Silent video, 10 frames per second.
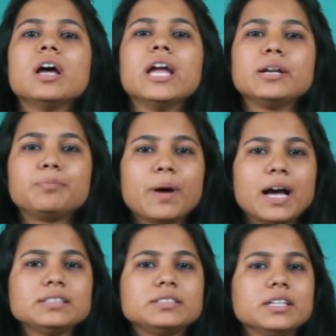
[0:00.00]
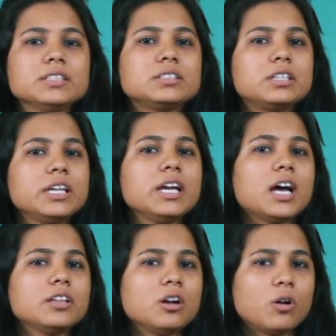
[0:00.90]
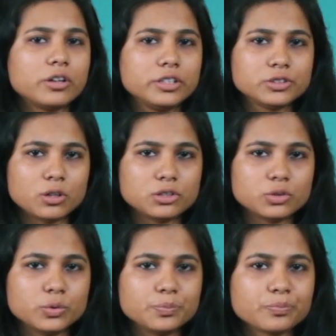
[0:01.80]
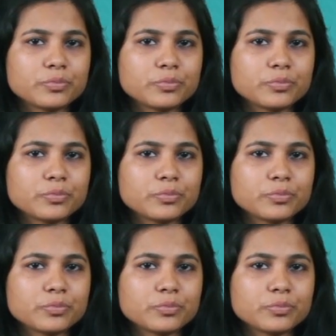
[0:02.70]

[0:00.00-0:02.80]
it passes three other organs also.